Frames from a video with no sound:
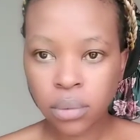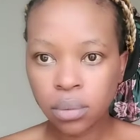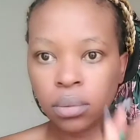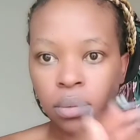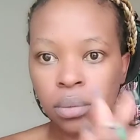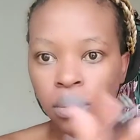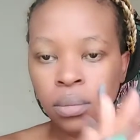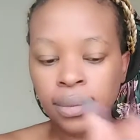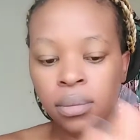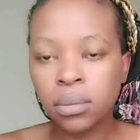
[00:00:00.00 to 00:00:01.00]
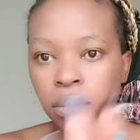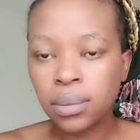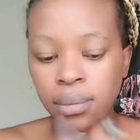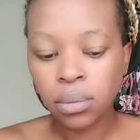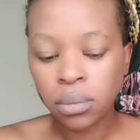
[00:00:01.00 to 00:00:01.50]
with both my
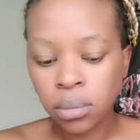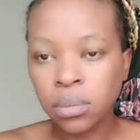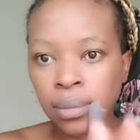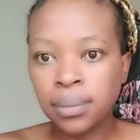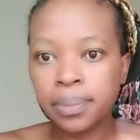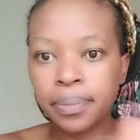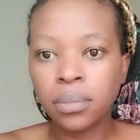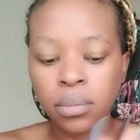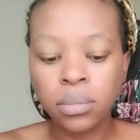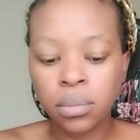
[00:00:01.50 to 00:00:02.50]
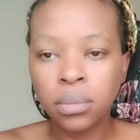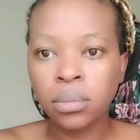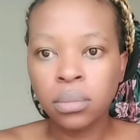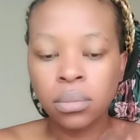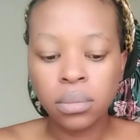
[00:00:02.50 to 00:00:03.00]
hands, né? And add
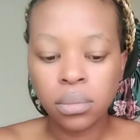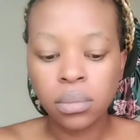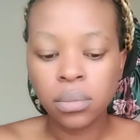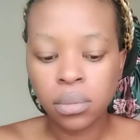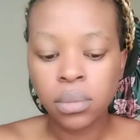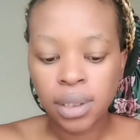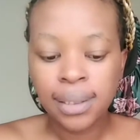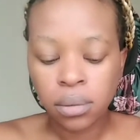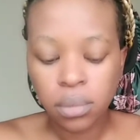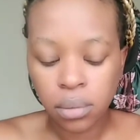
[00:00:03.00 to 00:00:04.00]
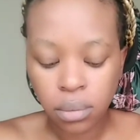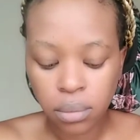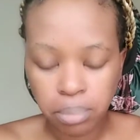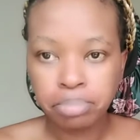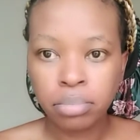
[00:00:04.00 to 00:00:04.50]
your Calamine, then
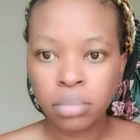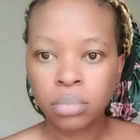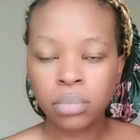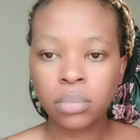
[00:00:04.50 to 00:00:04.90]
combine them.